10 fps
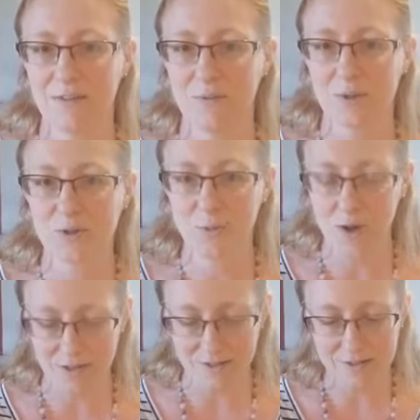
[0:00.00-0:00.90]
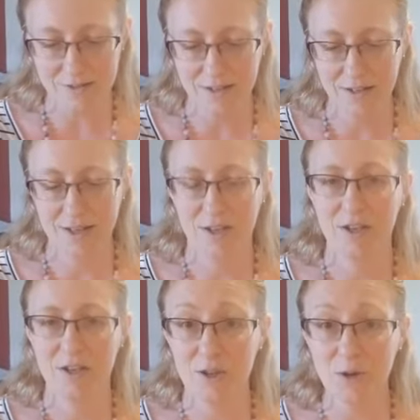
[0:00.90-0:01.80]
which was,
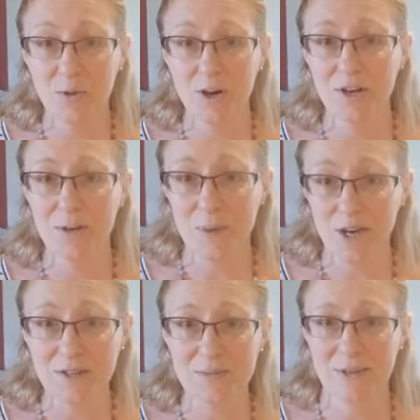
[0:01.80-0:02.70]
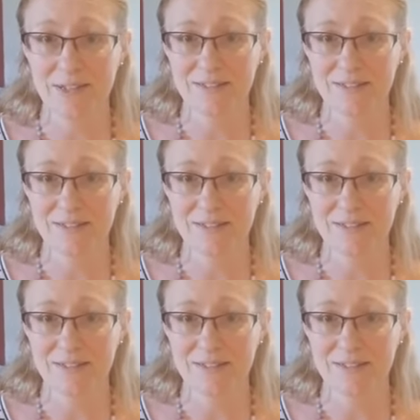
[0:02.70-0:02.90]
"You are an embarrassment."